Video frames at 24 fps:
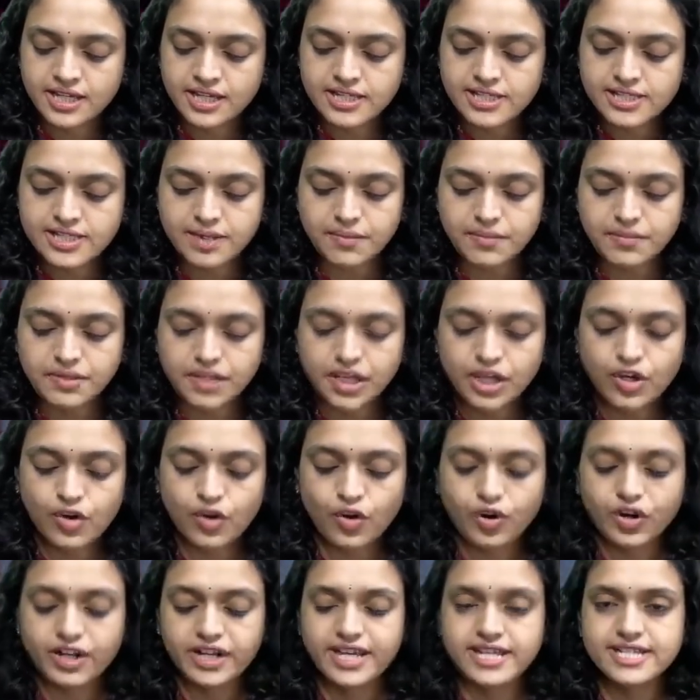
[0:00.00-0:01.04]
something
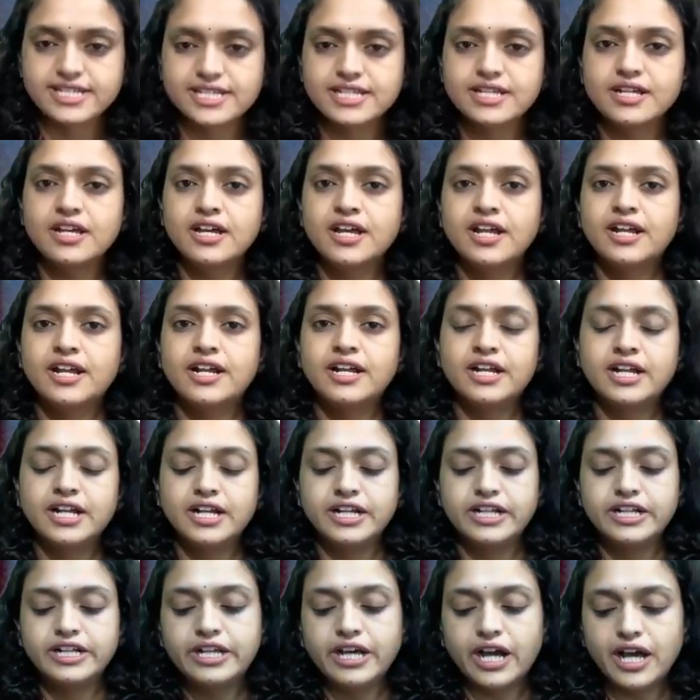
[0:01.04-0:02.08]
called as a
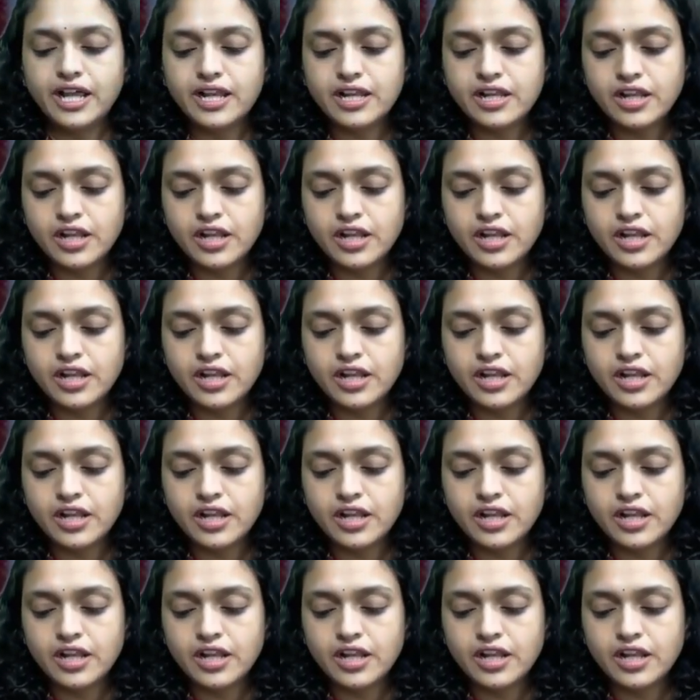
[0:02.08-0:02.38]
dull,